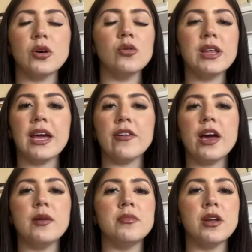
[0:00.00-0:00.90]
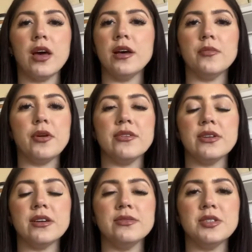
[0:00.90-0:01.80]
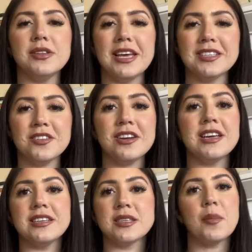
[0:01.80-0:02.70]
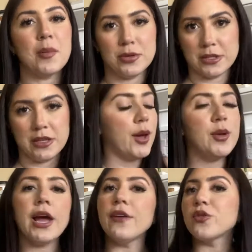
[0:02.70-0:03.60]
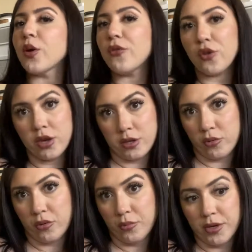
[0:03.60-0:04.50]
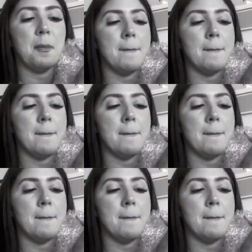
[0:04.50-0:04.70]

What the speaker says: only area I'm not brave enough to laser is my Brazilian. I'm gonna have to wait for another Groupon.